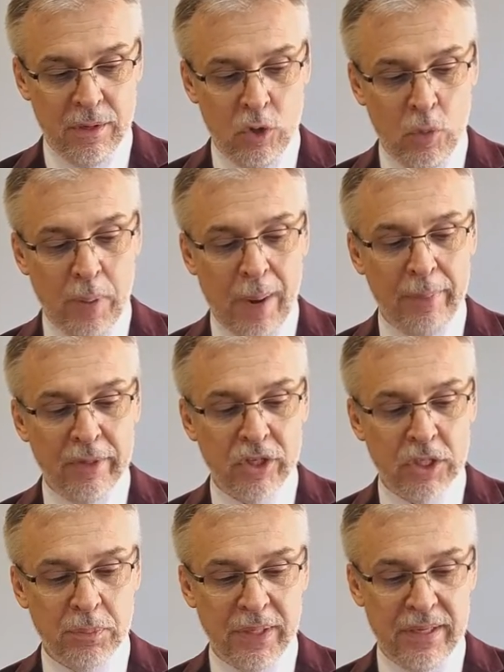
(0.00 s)
who
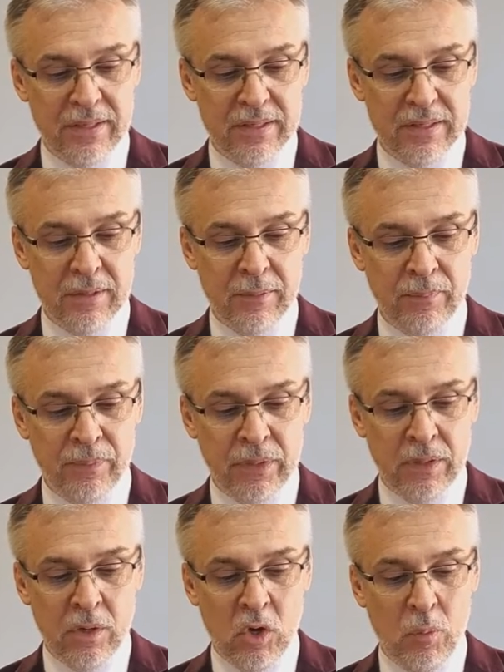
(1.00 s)
publishes peace,
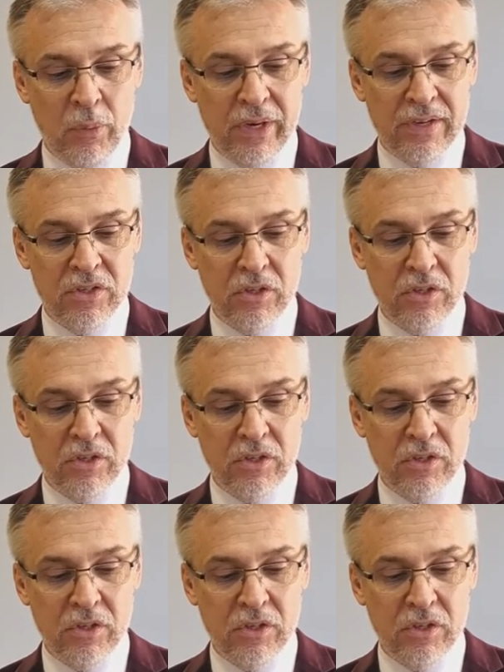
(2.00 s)
who brings